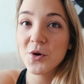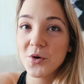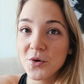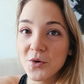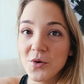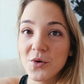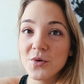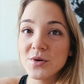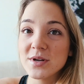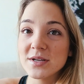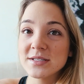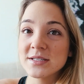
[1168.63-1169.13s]

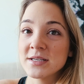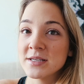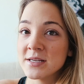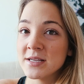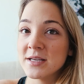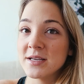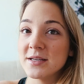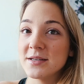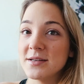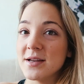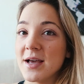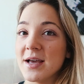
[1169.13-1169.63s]
Who doesn't
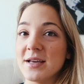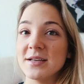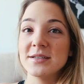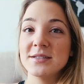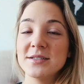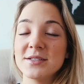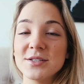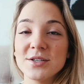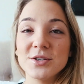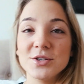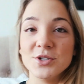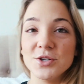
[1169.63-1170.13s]
need
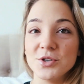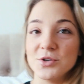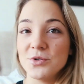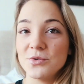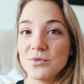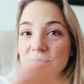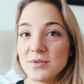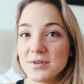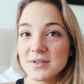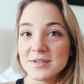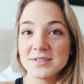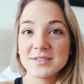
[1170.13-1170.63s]
nice
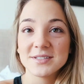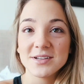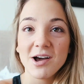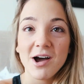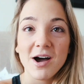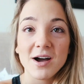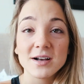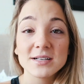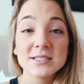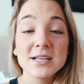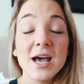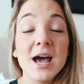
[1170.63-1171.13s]
new
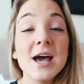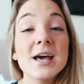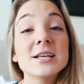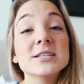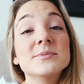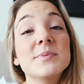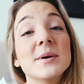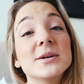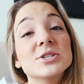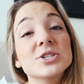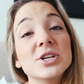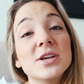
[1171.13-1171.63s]
socks,
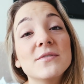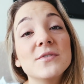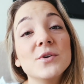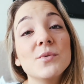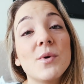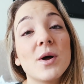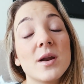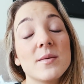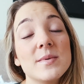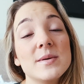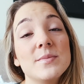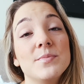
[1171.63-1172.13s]
especially if
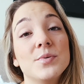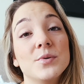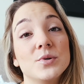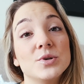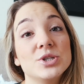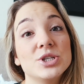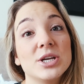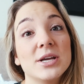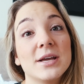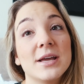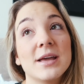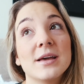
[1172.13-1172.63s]
you want to be
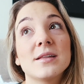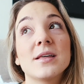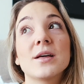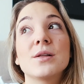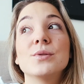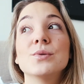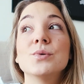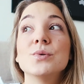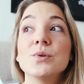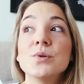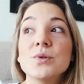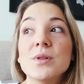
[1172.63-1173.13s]
bougie and get like
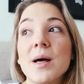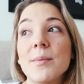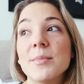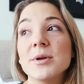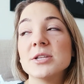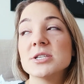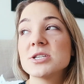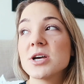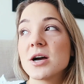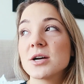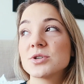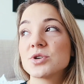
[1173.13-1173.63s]

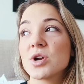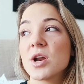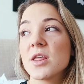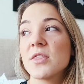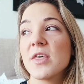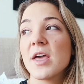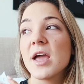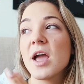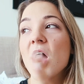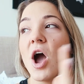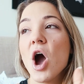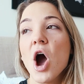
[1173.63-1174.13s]
Lululemon socks or
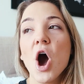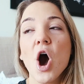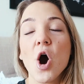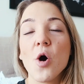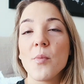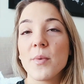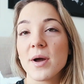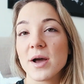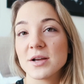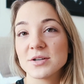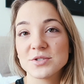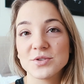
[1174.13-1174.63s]
anything?
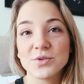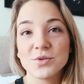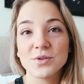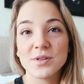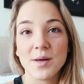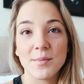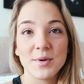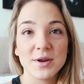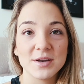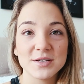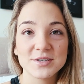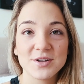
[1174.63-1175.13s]
Oh my gosh,
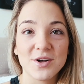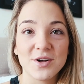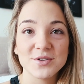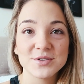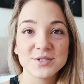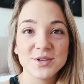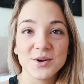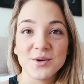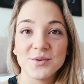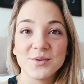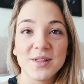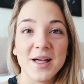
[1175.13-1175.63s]
Lululemon is
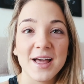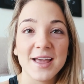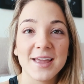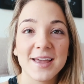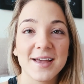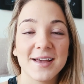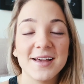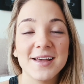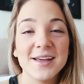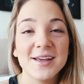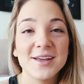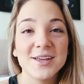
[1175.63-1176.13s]
also
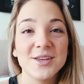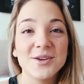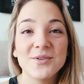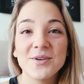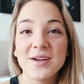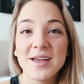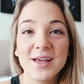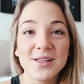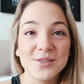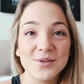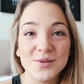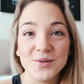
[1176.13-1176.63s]
like, you
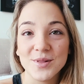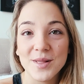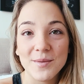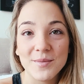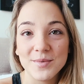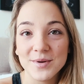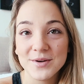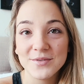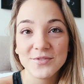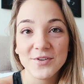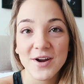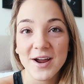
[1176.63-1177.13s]
could get
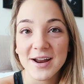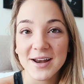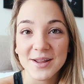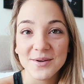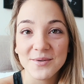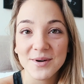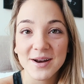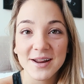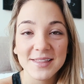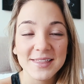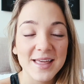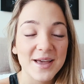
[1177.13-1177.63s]
Lululemon for
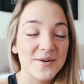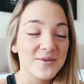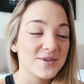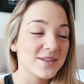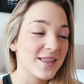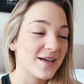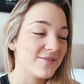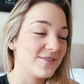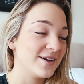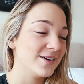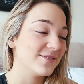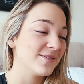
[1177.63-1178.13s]
anyone and they
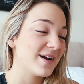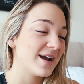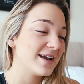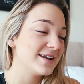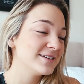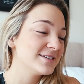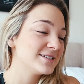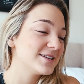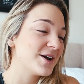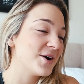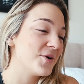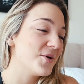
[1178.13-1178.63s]
would love it,
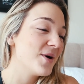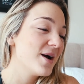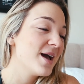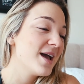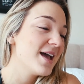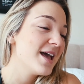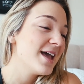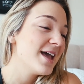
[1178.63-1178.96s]
right? So